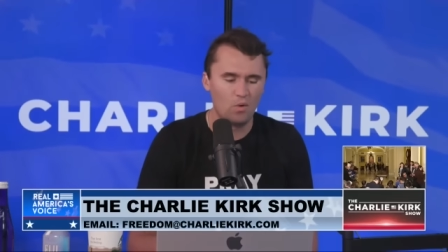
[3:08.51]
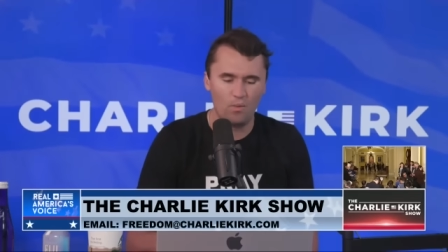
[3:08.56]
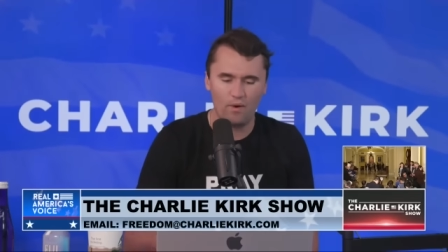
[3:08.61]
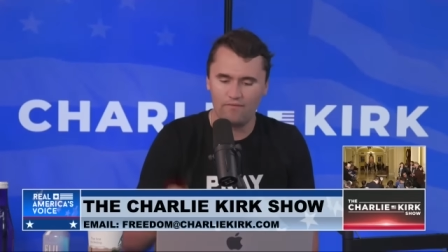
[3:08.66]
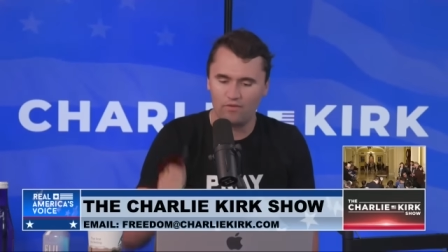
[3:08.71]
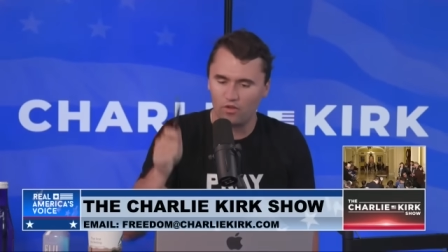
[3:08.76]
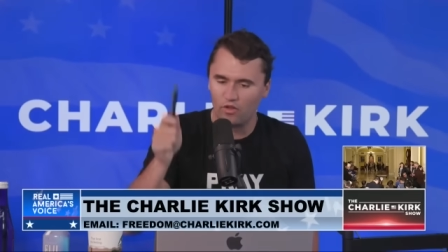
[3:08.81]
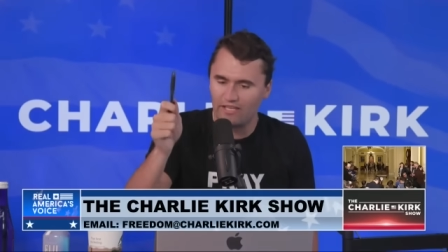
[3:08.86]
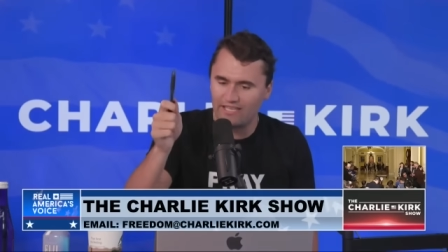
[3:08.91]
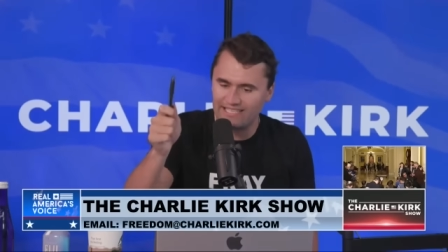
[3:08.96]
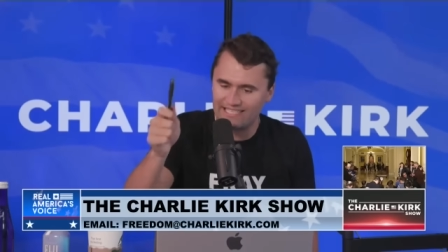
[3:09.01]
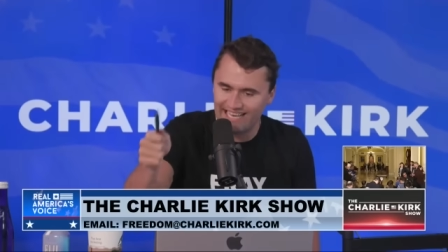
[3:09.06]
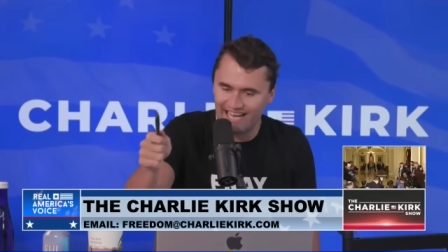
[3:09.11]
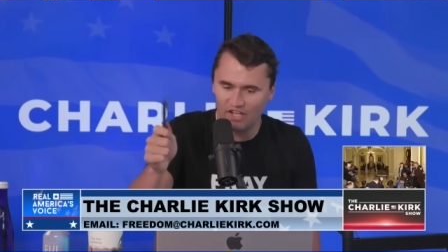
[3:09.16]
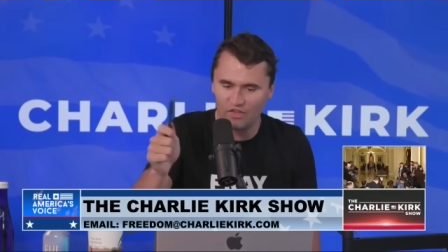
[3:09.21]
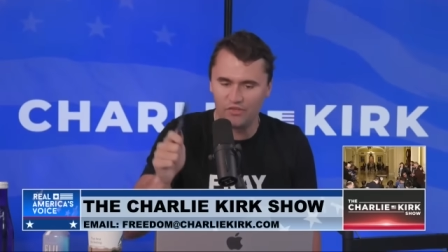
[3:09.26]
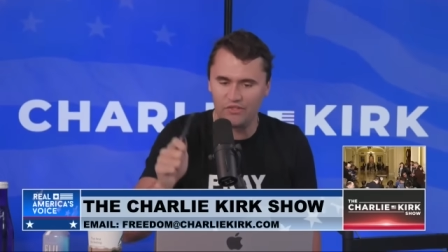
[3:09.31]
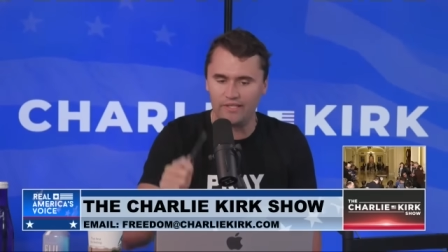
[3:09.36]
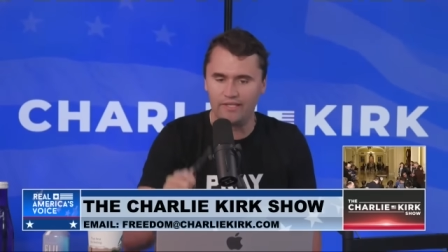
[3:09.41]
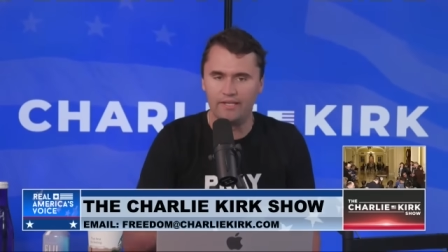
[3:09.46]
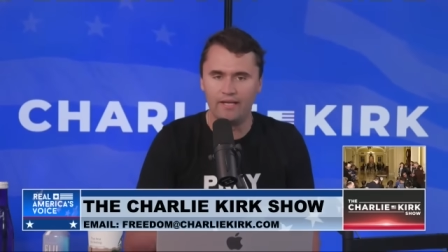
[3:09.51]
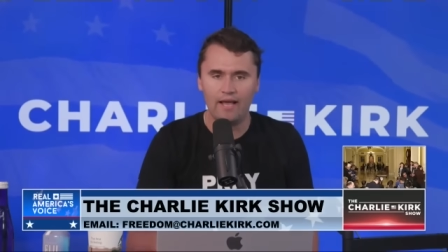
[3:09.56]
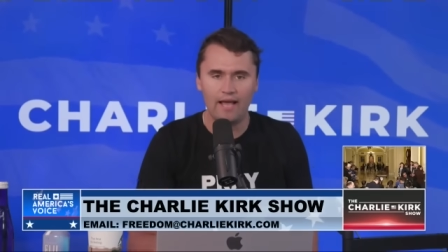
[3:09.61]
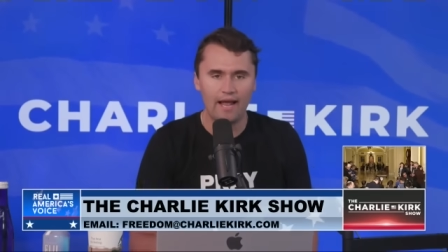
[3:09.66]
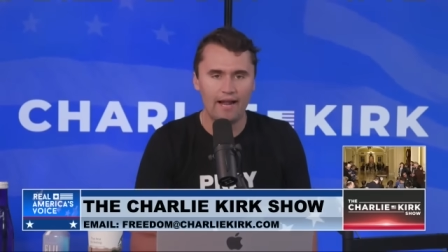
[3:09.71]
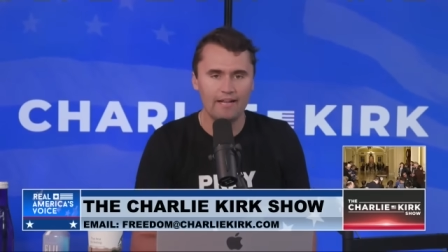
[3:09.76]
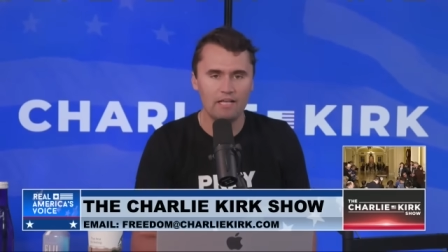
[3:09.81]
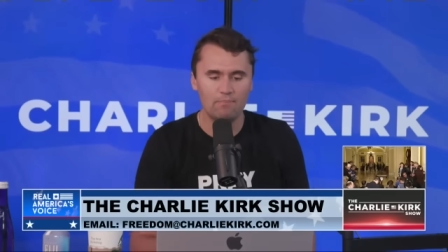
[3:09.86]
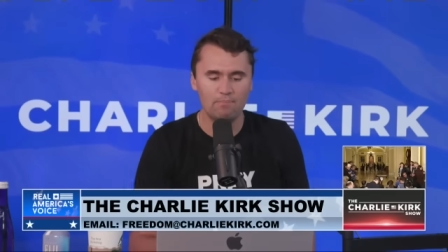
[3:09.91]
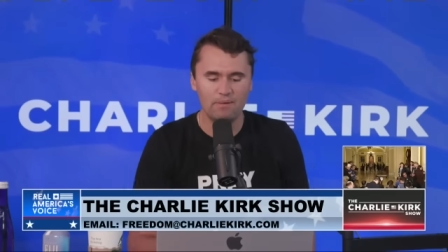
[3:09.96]
We have Lee Zeldin
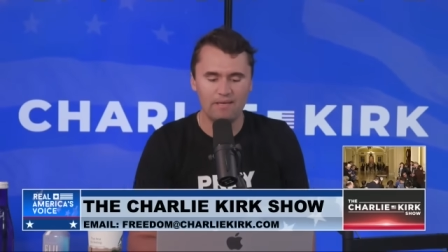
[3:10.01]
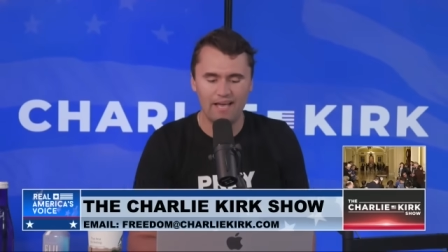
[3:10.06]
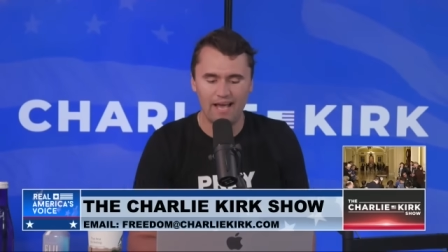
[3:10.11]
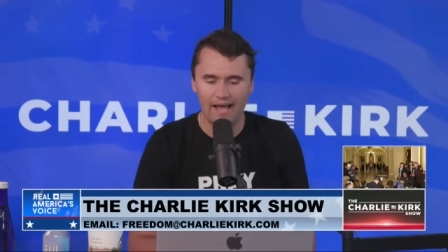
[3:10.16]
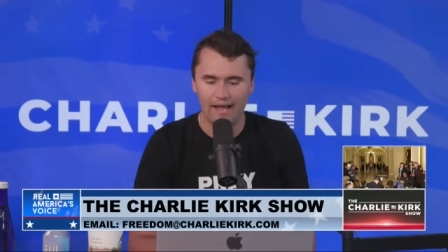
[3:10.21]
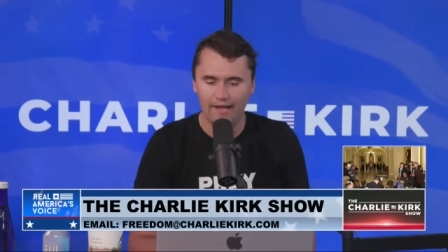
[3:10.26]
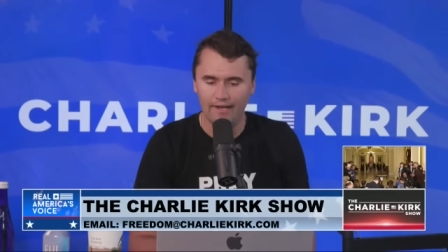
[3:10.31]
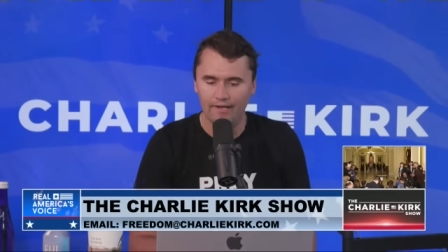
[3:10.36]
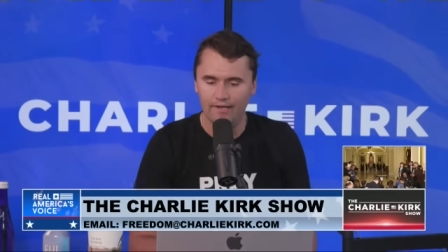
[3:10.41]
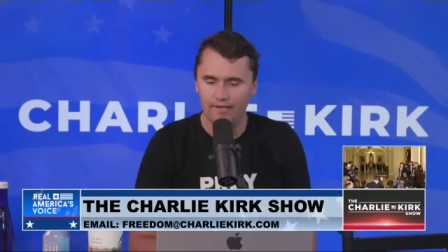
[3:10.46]
at EPA.